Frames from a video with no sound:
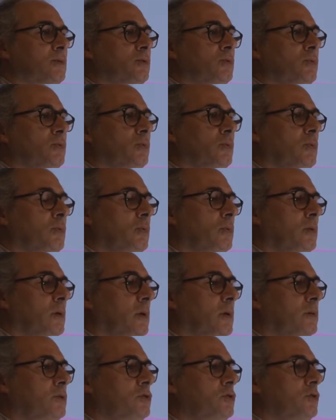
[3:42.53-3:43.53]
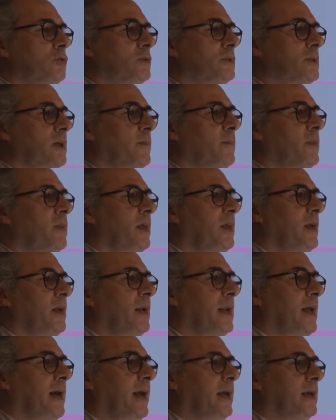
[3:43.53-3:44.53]
to do something
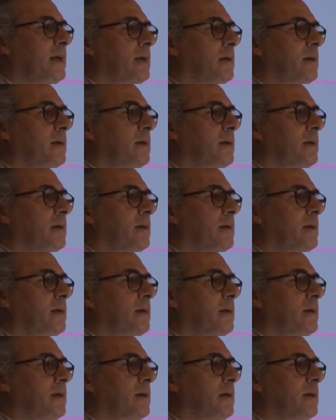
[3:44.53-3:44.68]
like,